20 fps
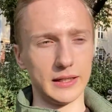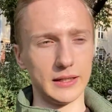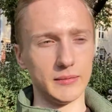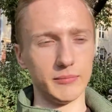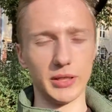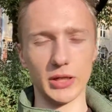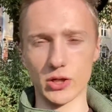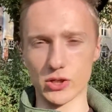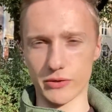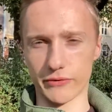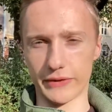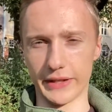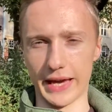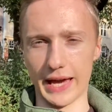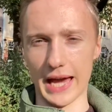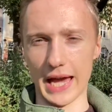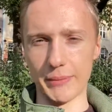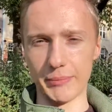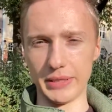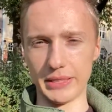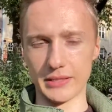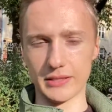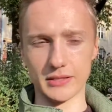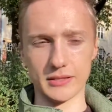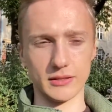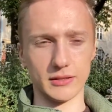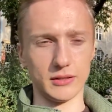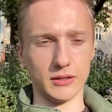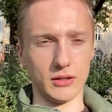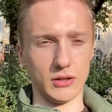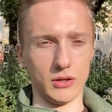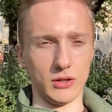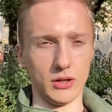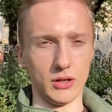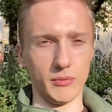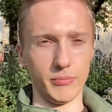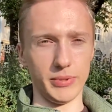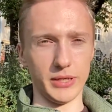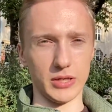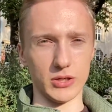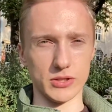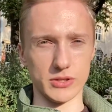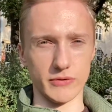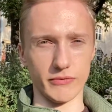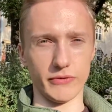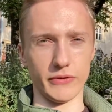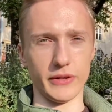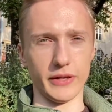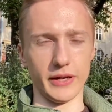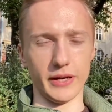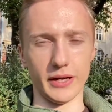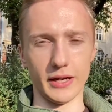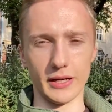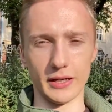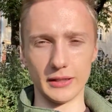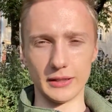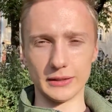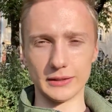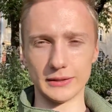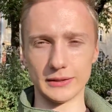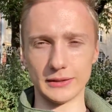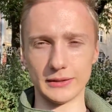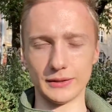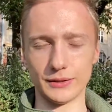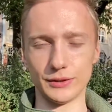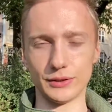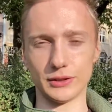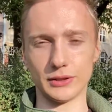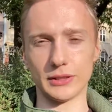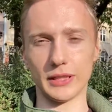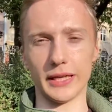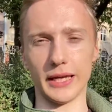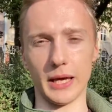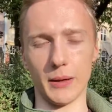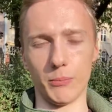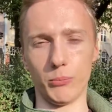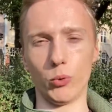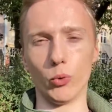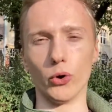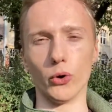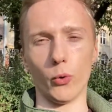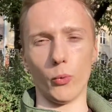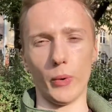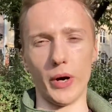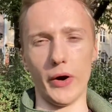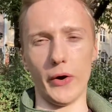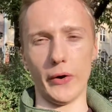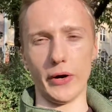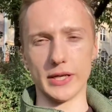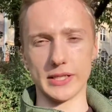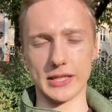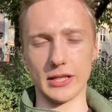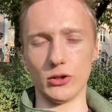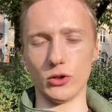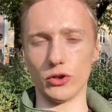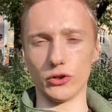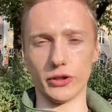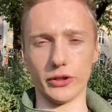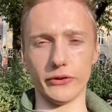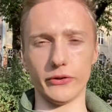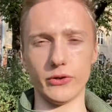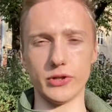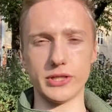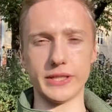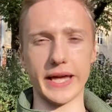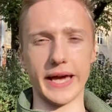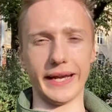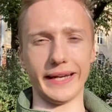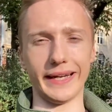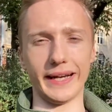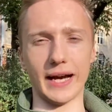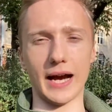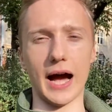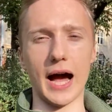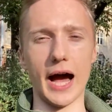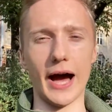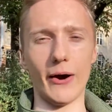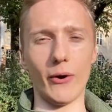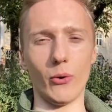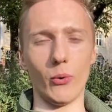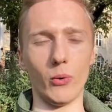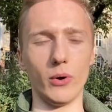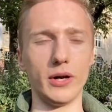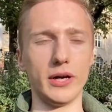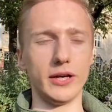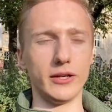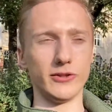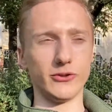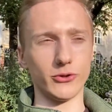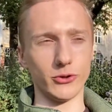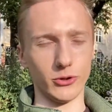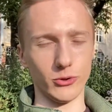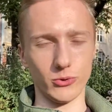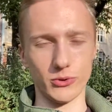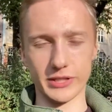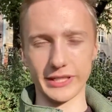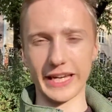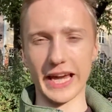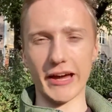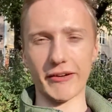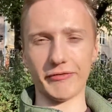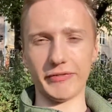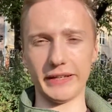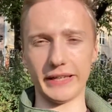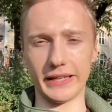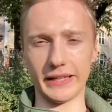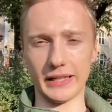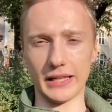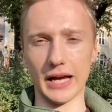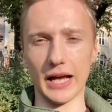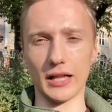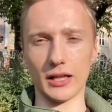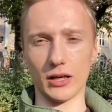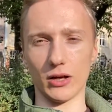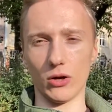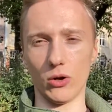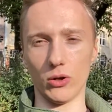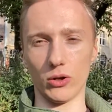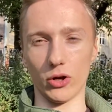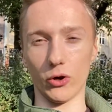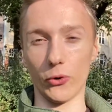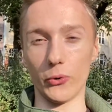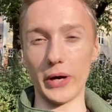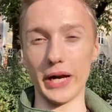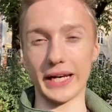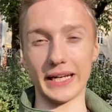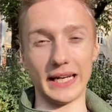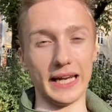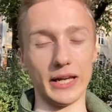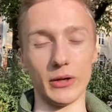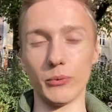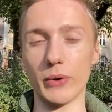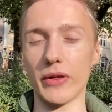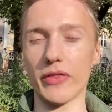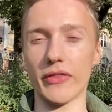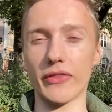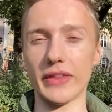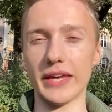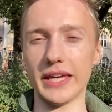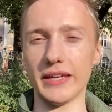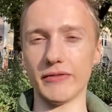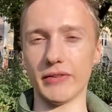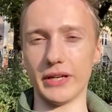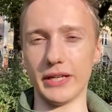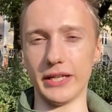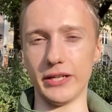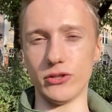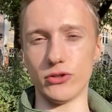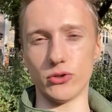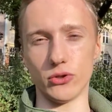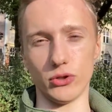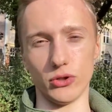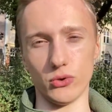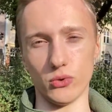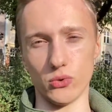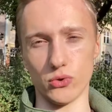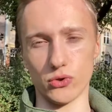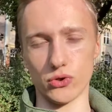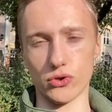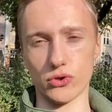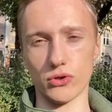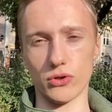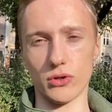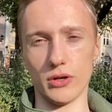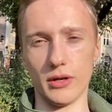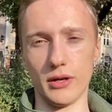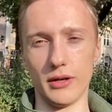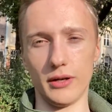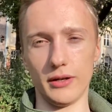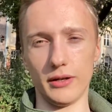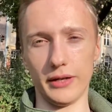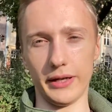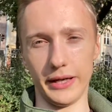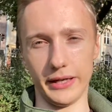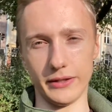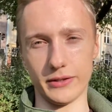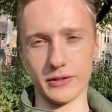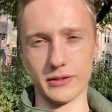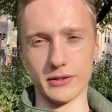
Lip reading: because of the habit, or because of the, just again, poor awareness and not understanding how to use caffeine and alcohol correctly, and whether they even need to use it.